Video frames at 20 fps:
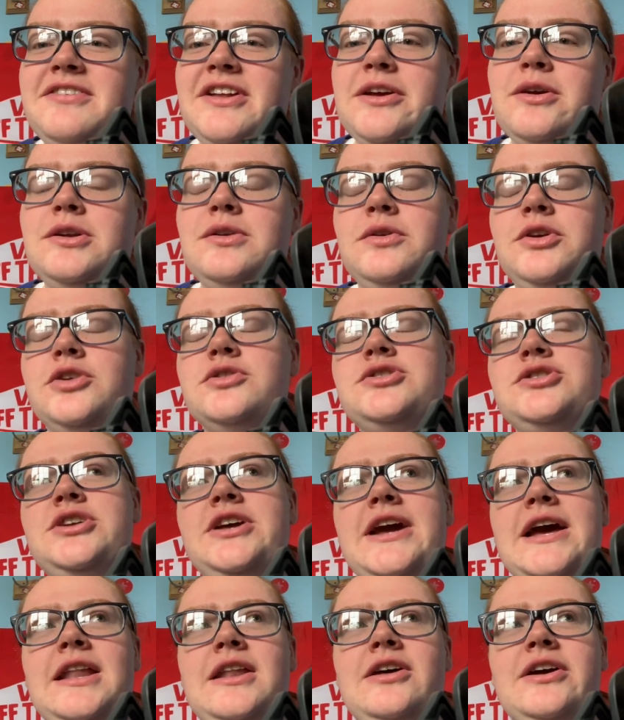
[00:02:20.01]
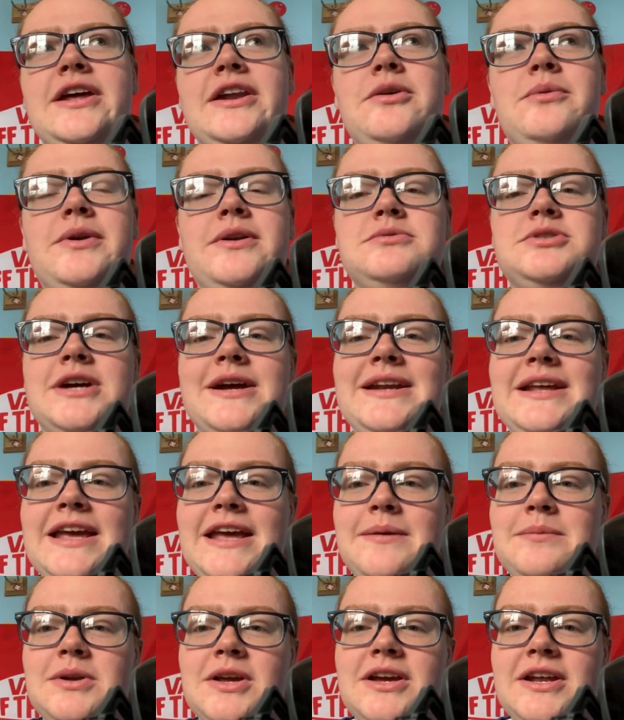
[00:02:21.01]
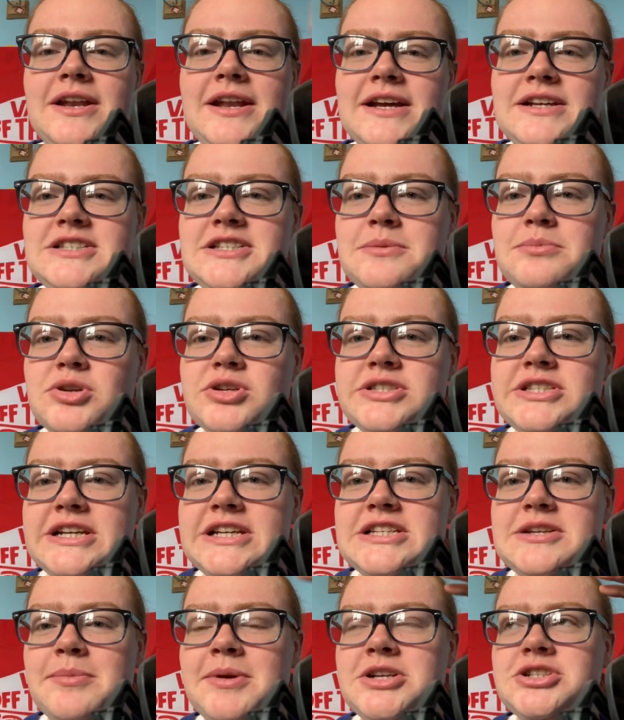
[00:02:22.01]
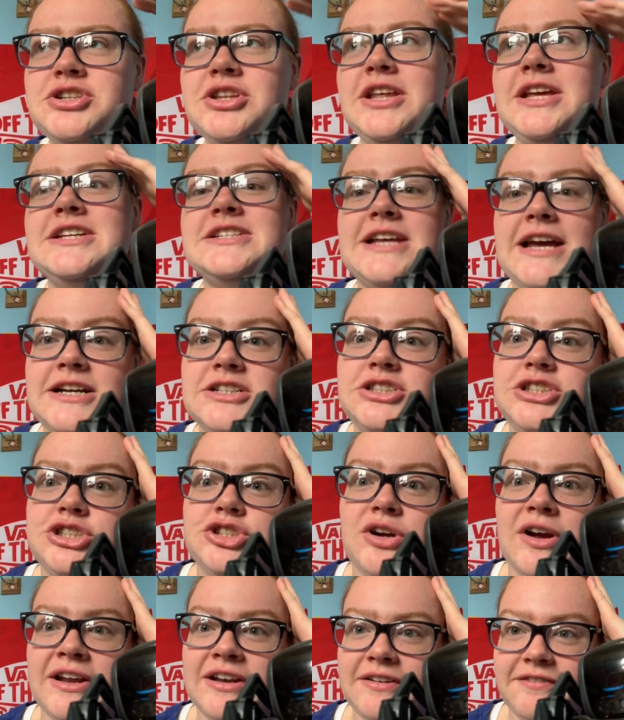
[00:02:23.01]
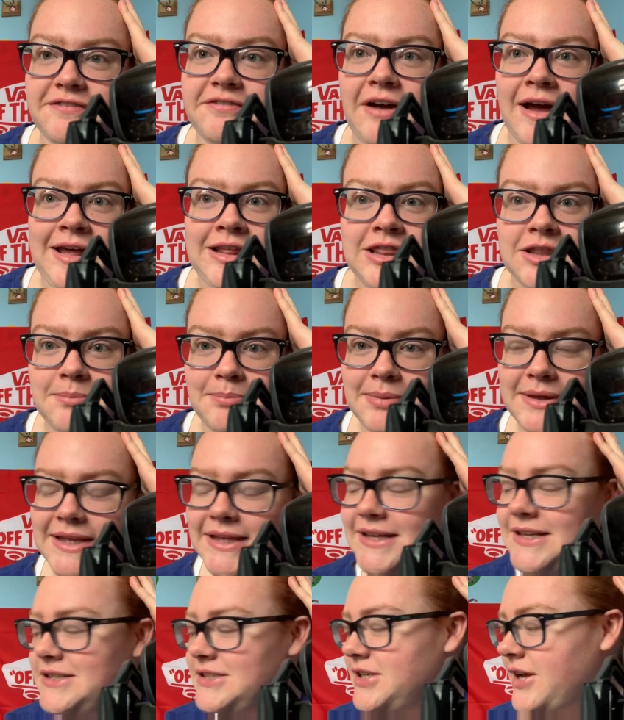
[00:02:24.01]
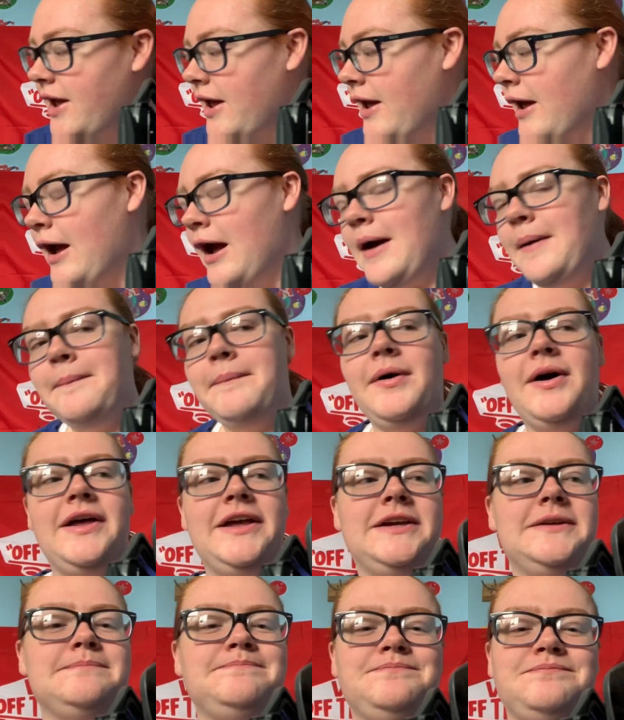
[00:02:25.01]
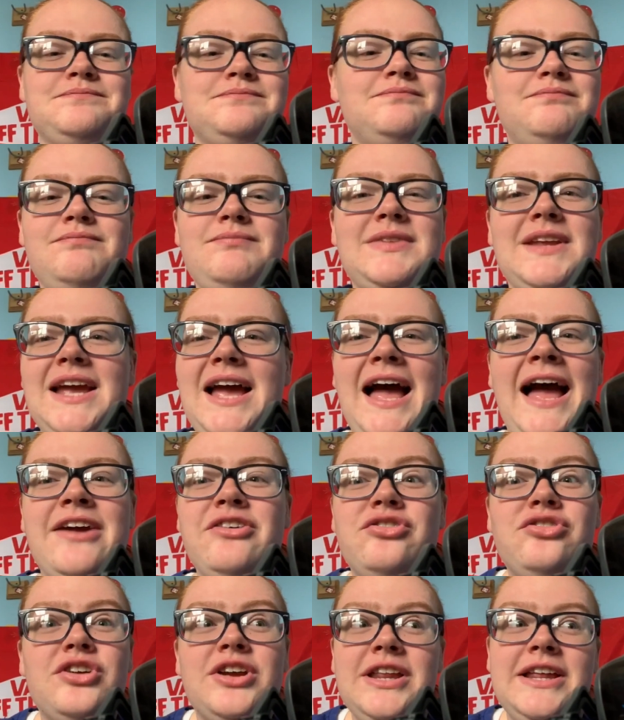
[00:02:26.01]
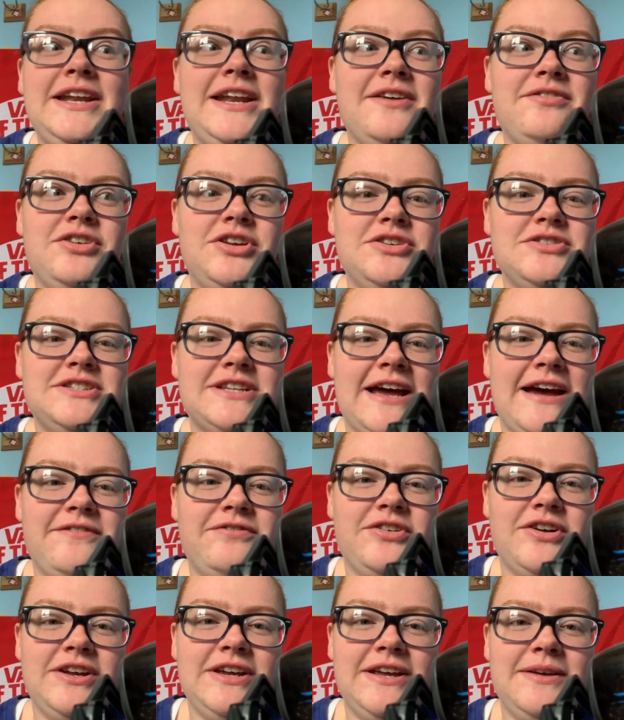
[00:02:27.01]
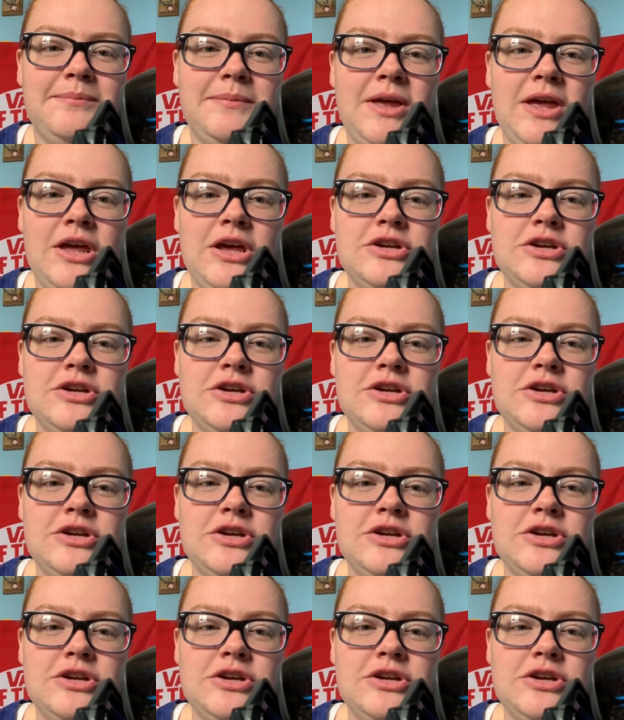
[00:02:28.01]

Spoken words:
Like, usually I look at it when I'm trying to get him to connect to music to make sure that he's actually trying to find the beat, but I really never use that for him.